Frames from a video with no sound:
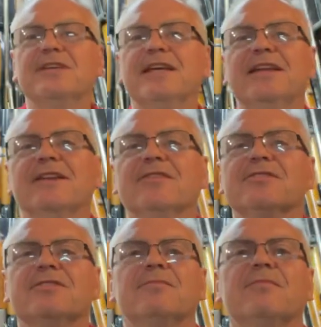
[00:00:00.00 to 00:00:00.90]
in and
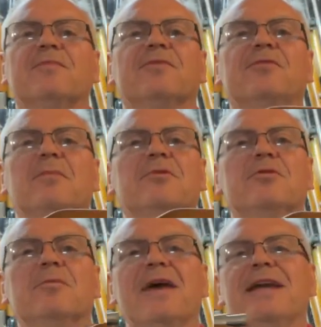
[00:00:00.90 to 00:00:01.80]
flip through
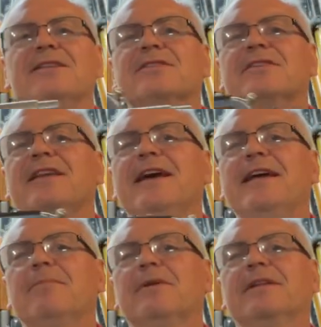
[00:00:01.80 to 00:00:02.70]
the pages
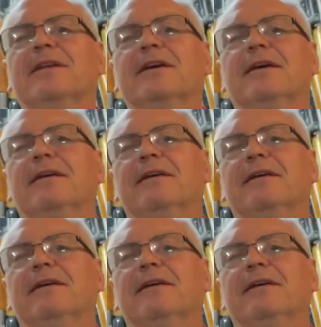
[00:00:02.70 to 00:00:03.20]
tonight. But I